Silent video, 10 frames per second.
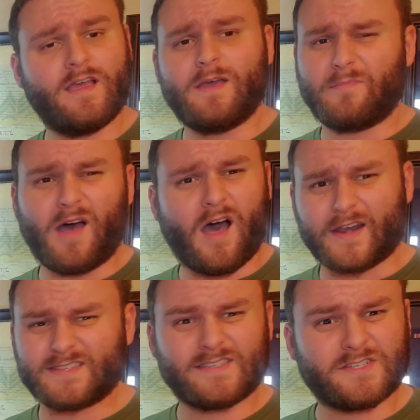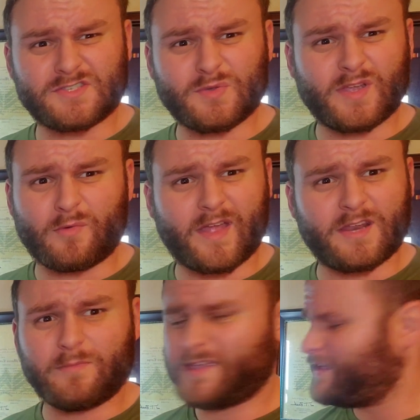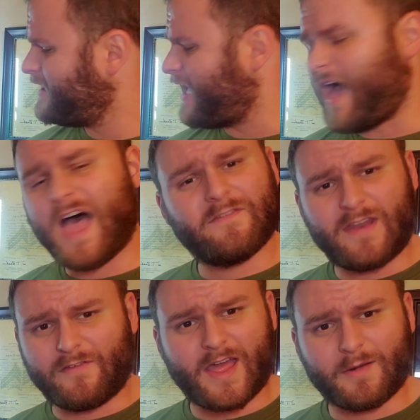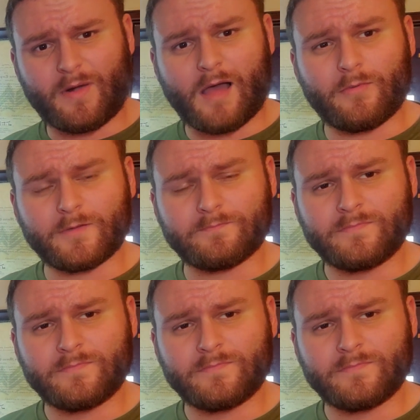But honestly, just doing it randomly, I've never had a problem.